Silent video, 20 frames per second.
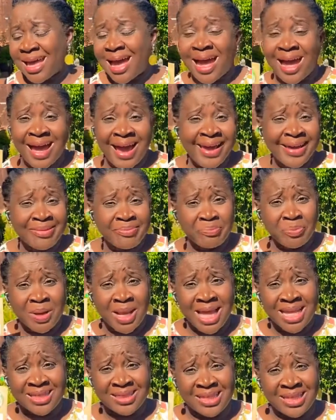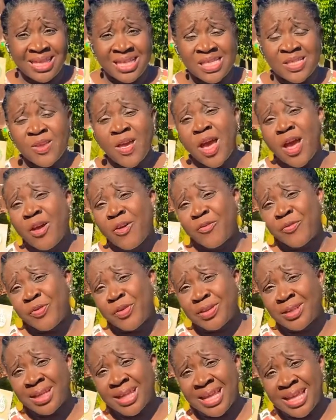I plant these for
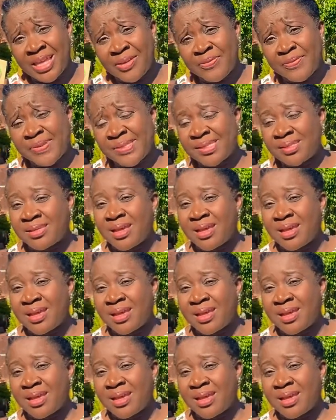the leaves,